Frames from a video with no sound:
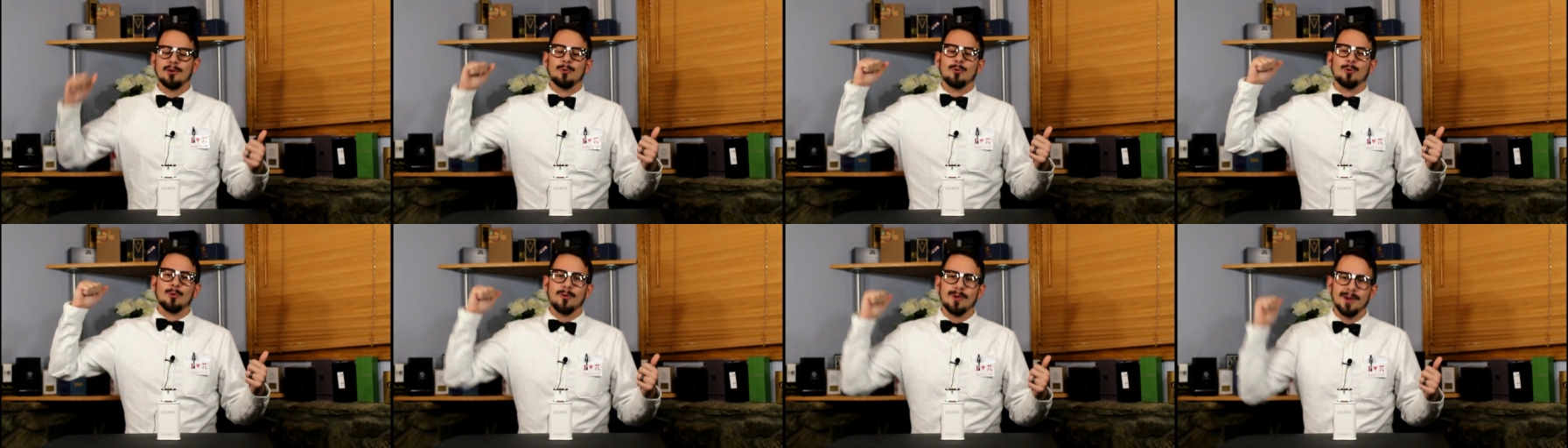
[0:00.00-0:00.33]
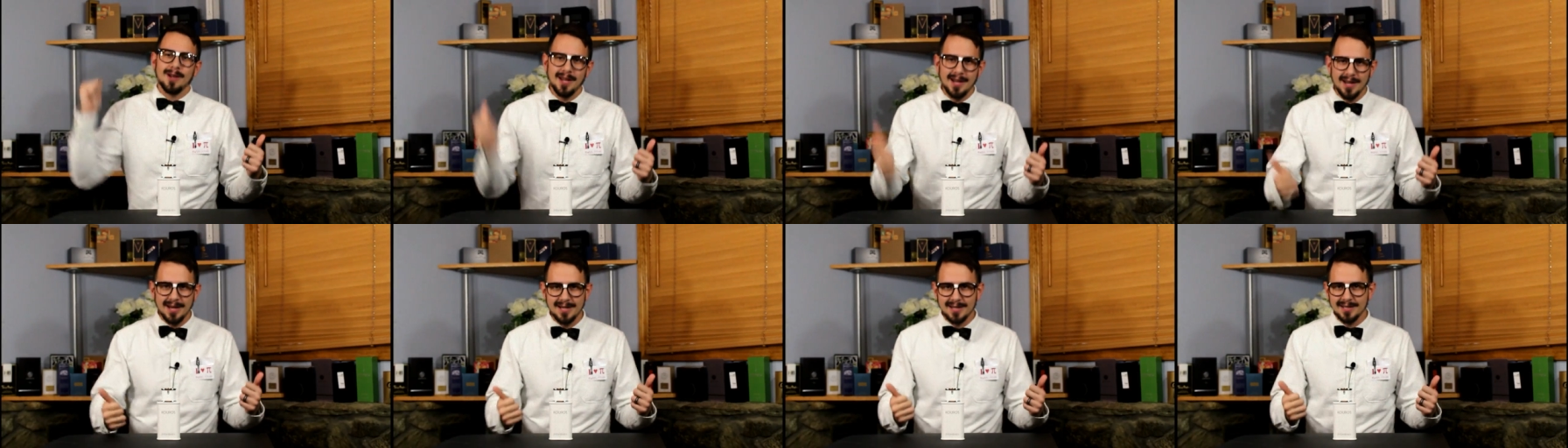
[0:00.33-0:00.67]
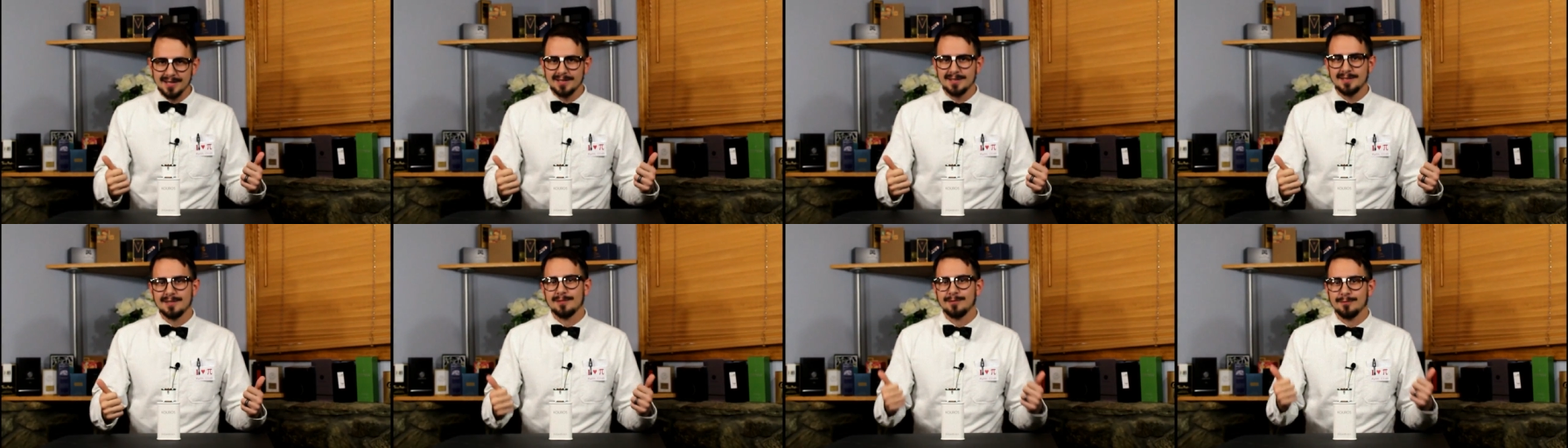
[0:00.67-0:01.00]
or hate
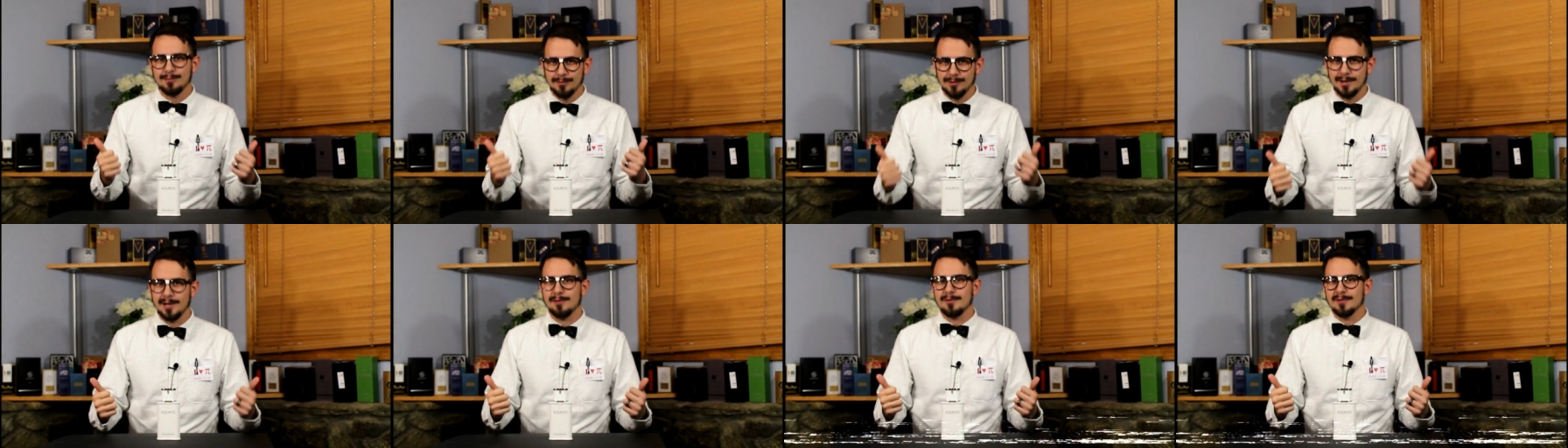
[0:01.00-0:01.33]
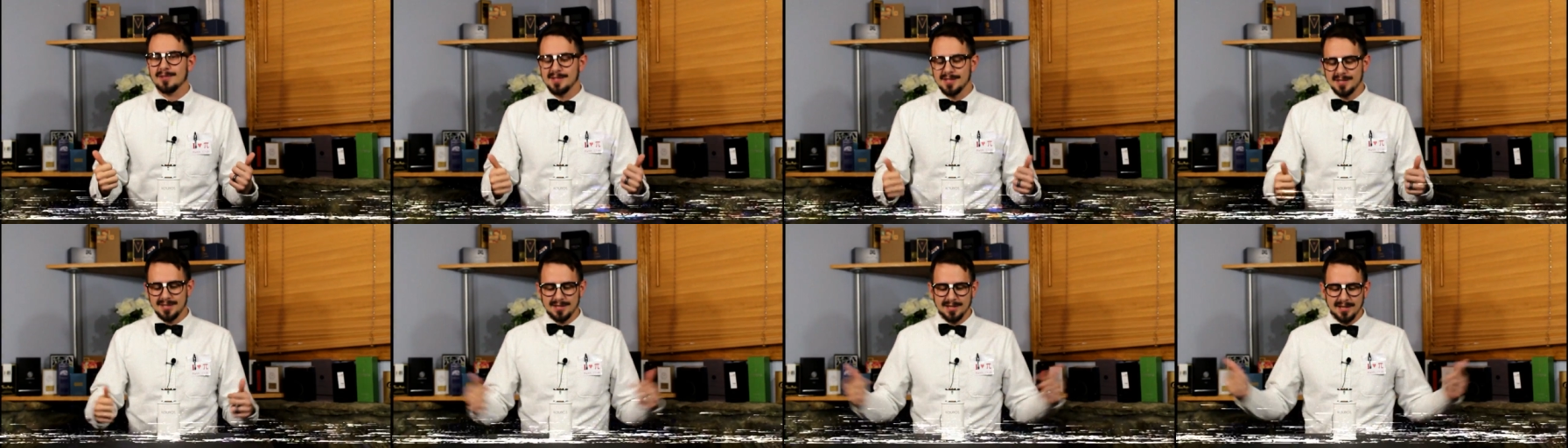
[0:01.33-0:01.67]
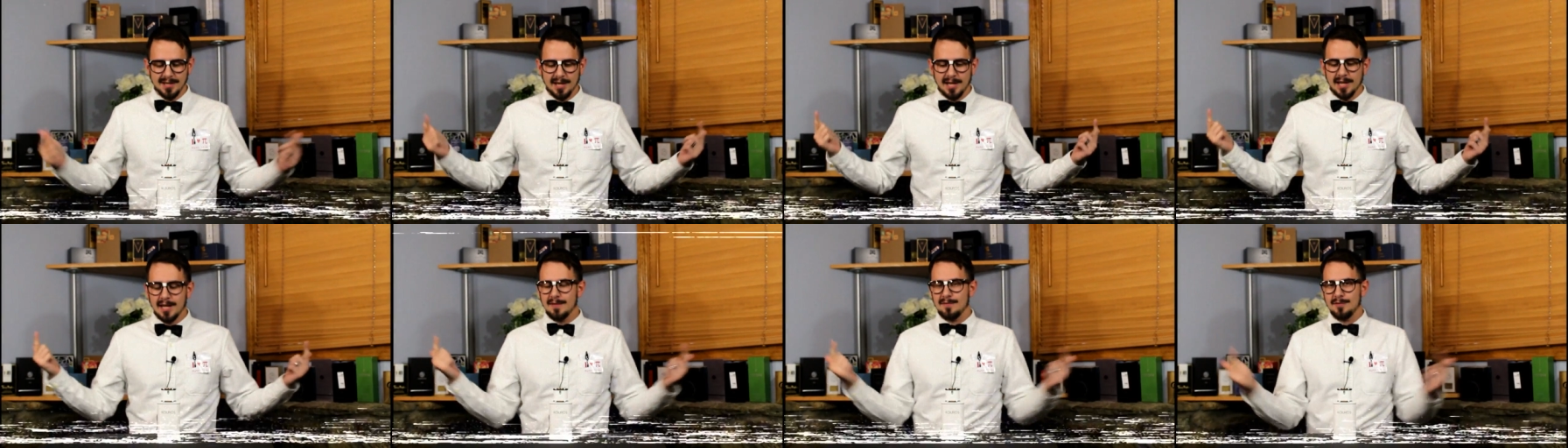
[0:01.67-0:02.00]
it fragrance.
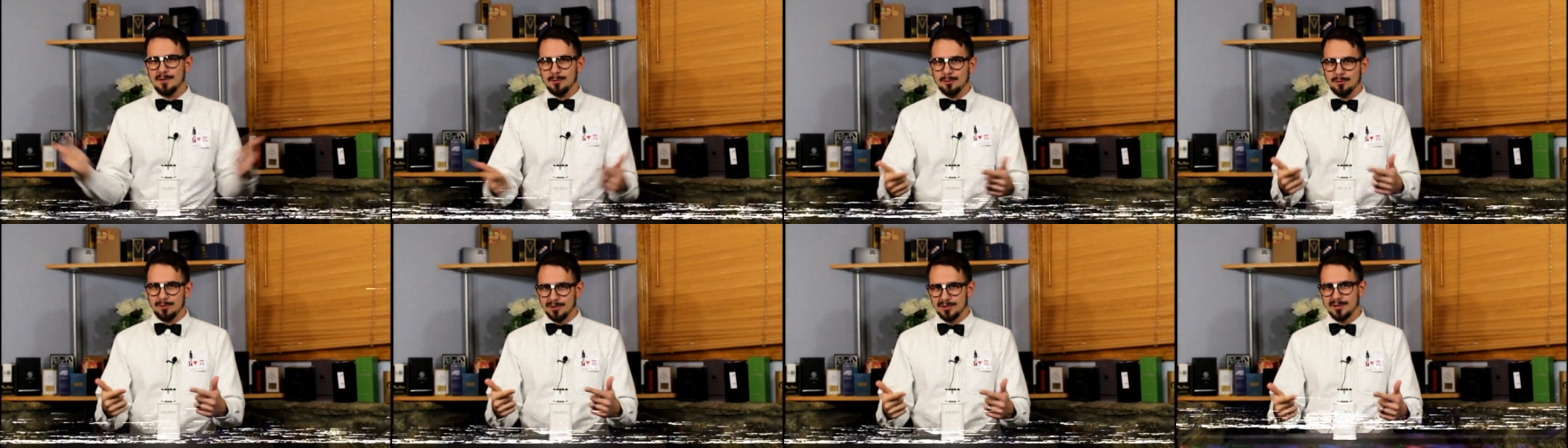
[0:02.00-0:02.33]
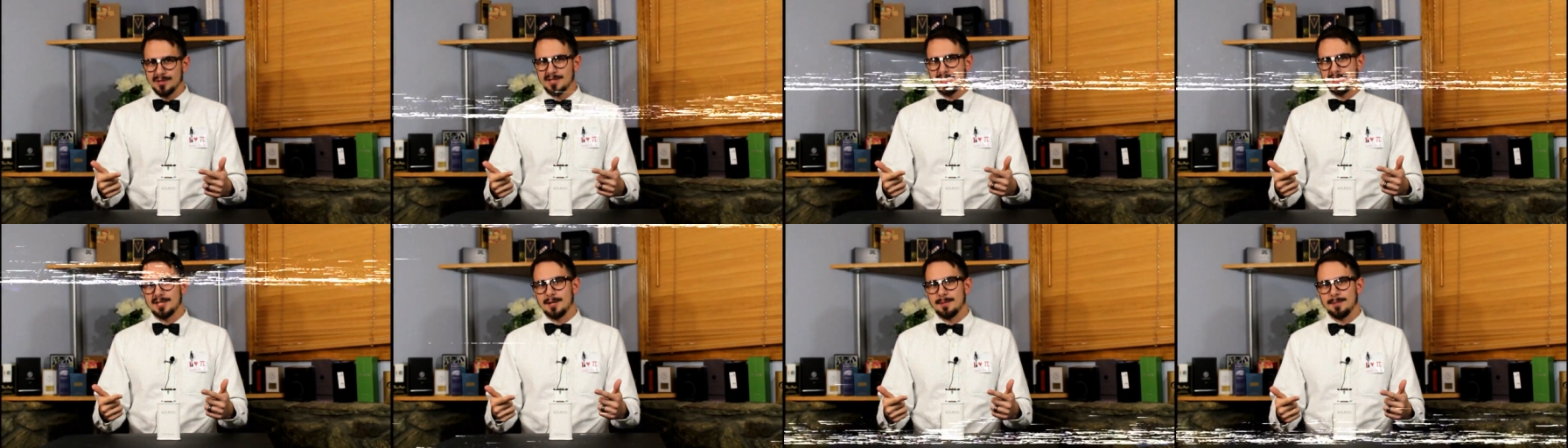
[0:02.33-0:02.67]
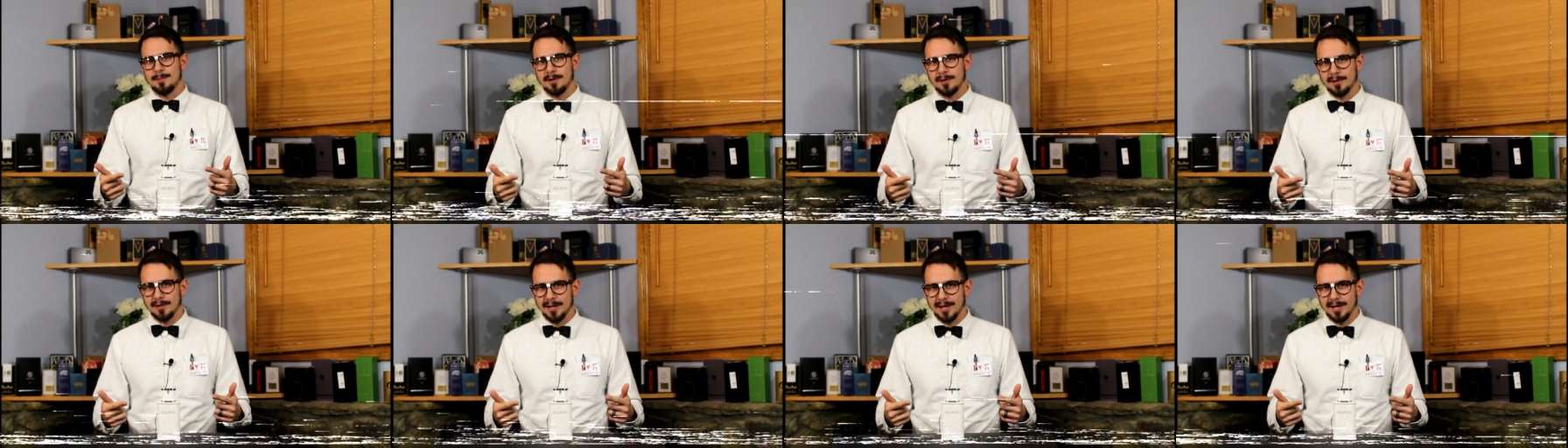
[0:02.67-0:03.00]
If you look this up
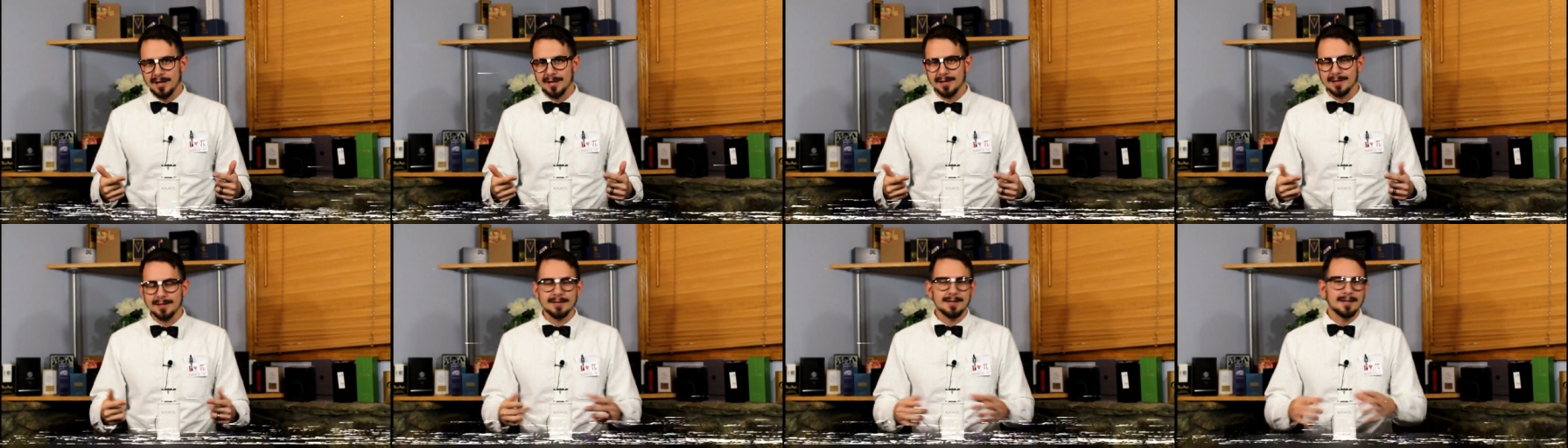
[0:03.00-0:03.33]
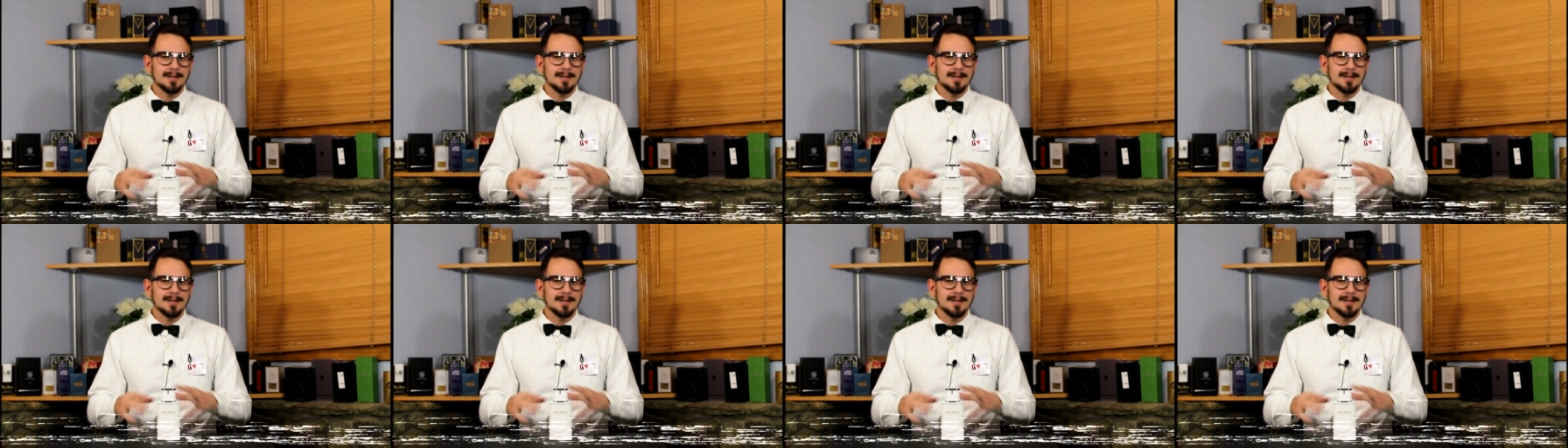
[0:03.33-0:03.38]
online,